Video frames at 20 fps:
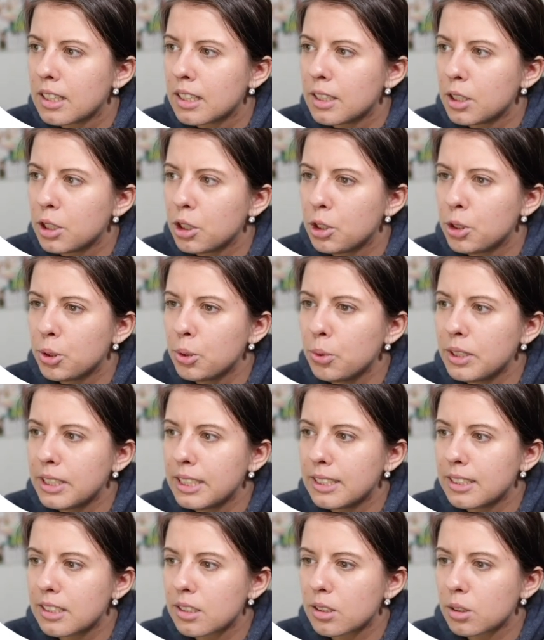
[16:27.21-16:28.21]
You need
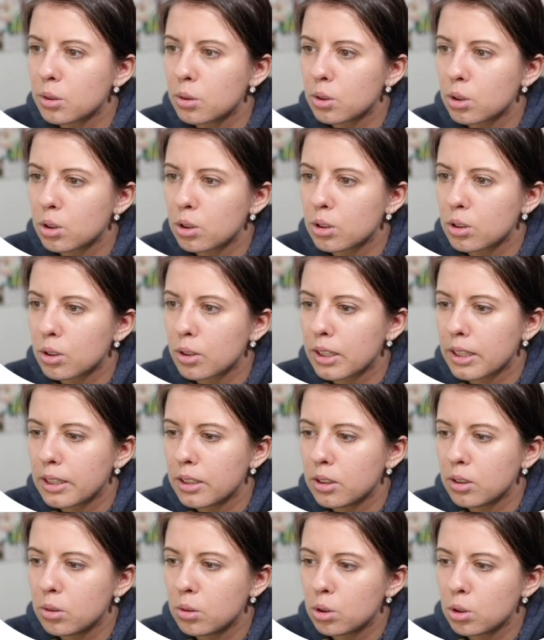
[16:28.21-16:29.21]
a solution. Okay,
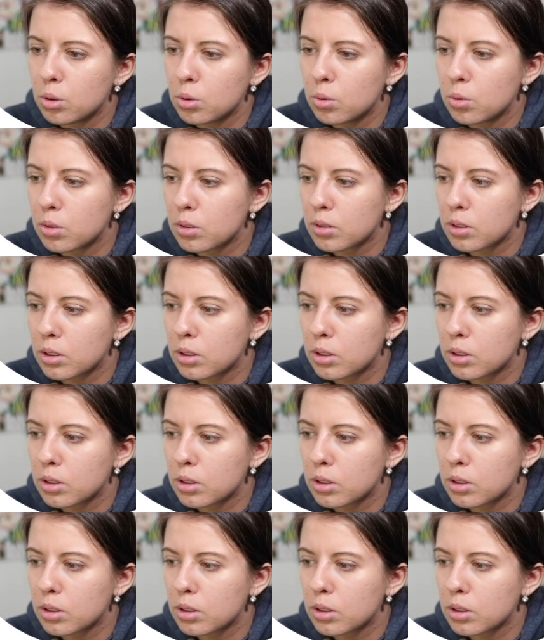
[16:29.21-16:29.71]
you choose.